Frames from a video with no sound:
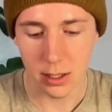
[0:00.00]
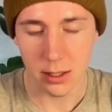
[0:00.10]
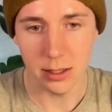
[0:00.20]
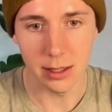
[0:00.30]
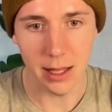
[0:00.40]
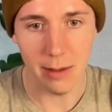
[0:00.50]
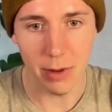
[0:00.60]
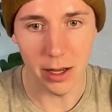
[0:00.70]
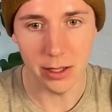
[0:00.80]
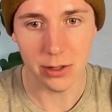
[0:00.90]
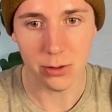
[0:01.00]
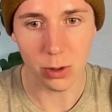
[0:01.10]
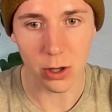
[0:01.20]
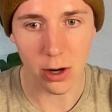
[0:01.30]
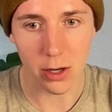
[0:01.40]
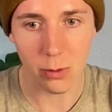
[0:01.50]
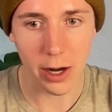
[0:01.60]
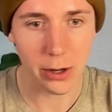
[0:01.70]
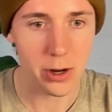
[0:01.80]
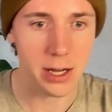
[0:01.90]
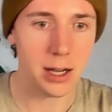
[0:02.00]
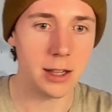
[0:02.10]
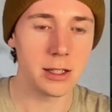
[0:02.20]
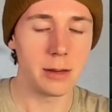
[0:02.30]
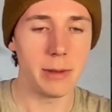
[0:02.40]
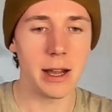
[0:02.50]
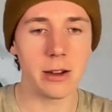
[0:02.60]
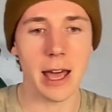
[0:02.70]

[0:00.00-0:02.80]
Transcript: dilemmas regarding what I create content about.